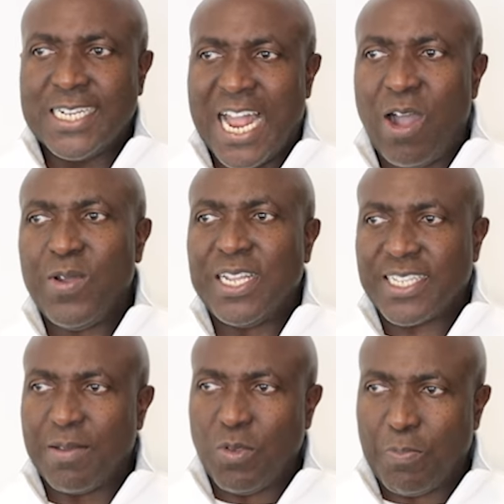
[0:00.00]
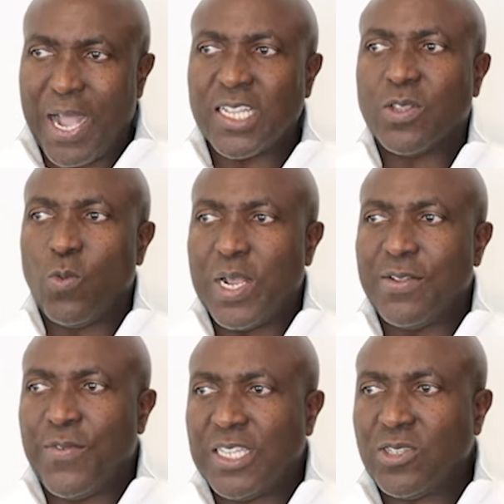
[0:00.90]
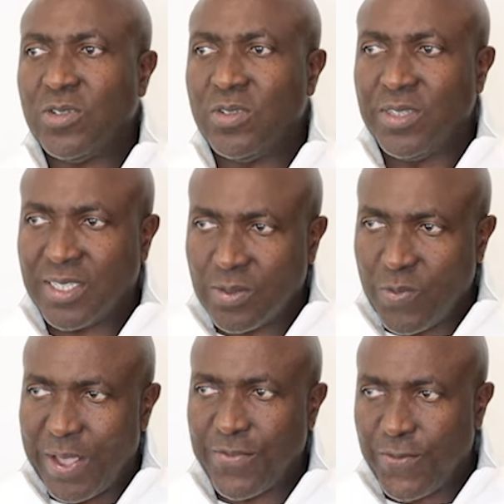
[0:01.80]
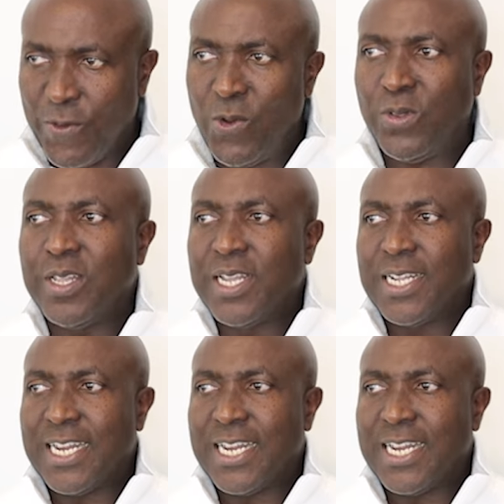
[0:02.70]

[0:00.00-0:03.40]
Now it came to pass when the vessels were full